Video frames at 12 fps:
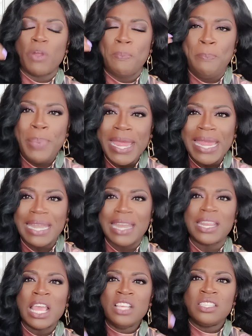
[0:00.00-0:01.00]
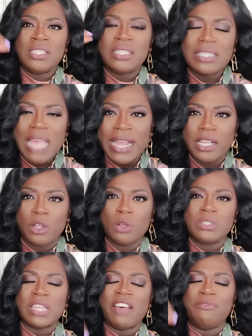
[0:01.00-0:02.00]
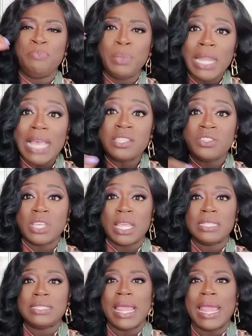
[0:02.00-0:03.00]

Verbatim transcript: repeated cycles of blessings